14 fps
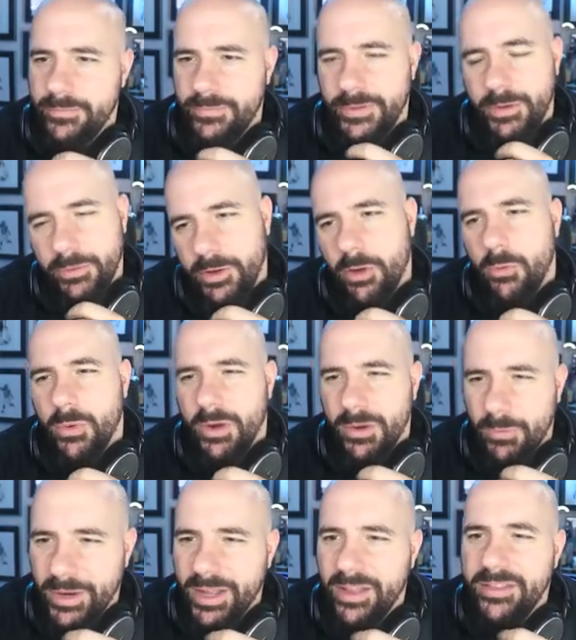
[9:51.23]
There we go.
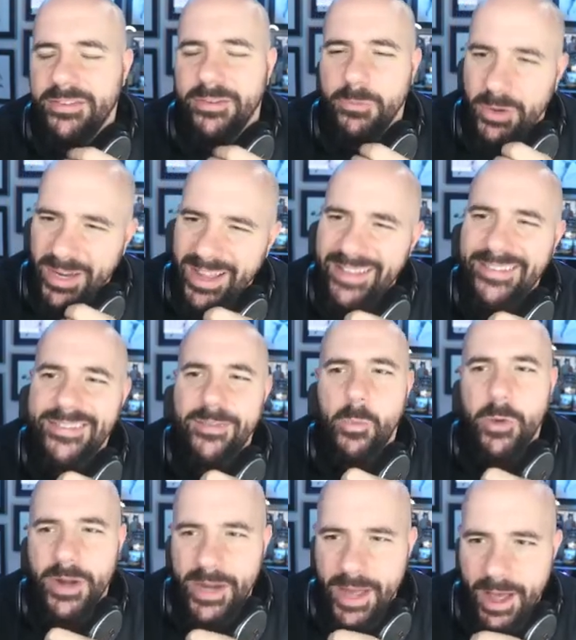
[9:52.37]
We're getting some. We're getting
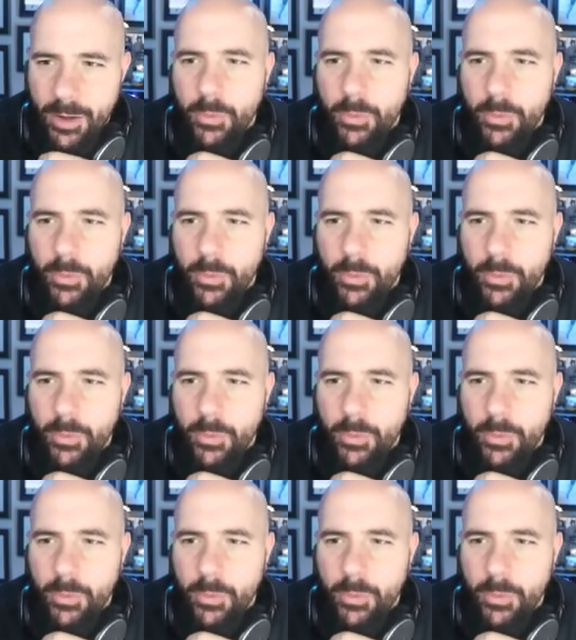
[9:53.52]
somewhere now.